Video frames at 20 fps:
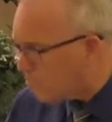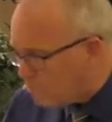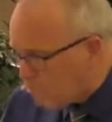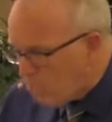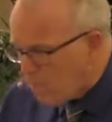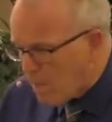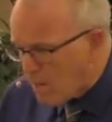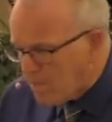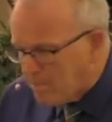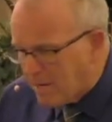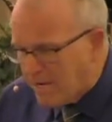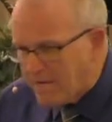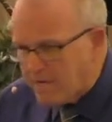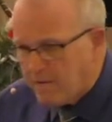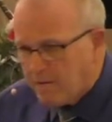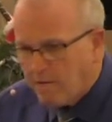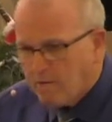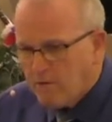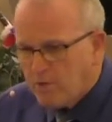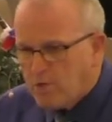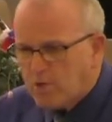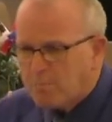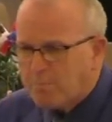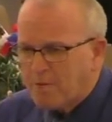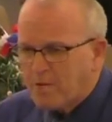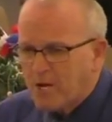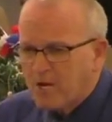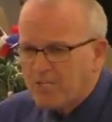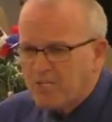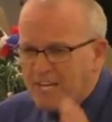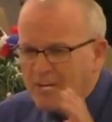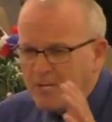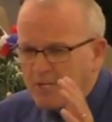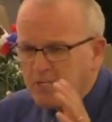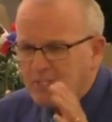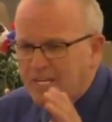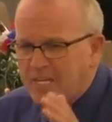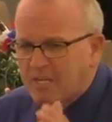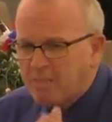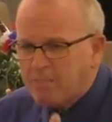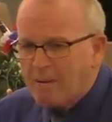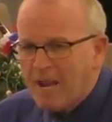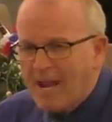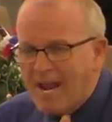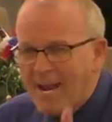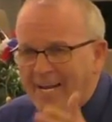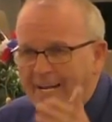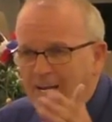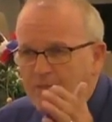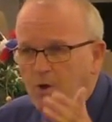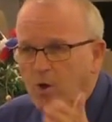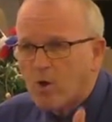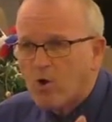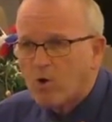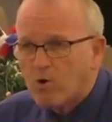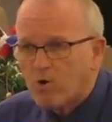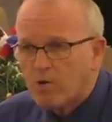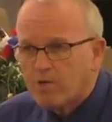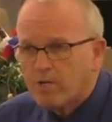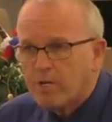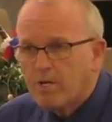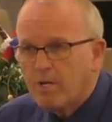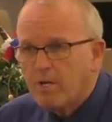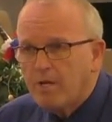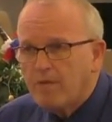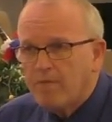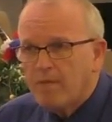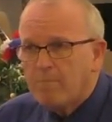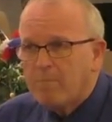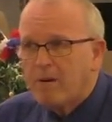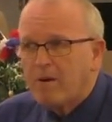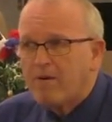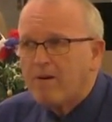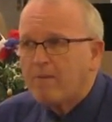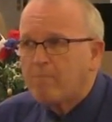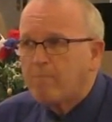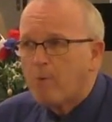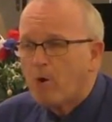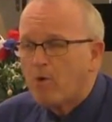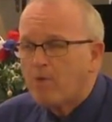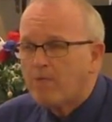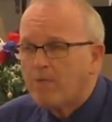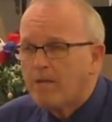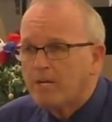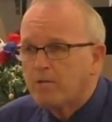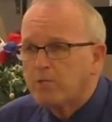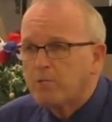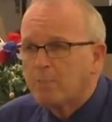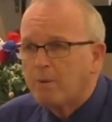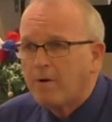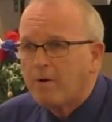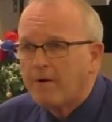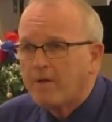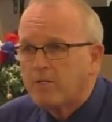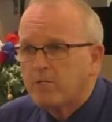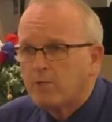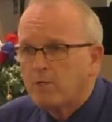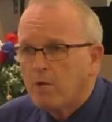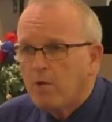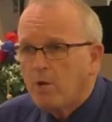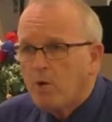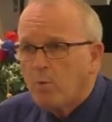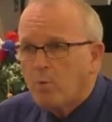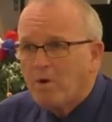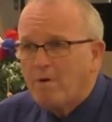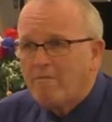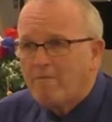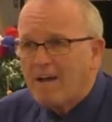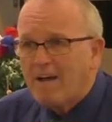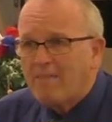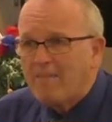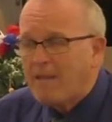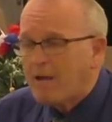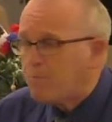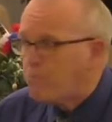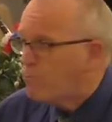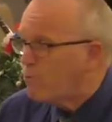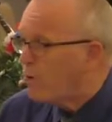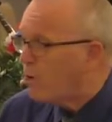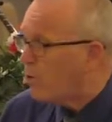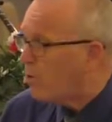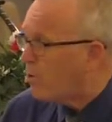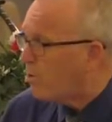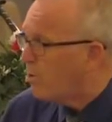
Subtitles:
But just because he could see the pain and the hurt that Mary and Martha experienced, we find that real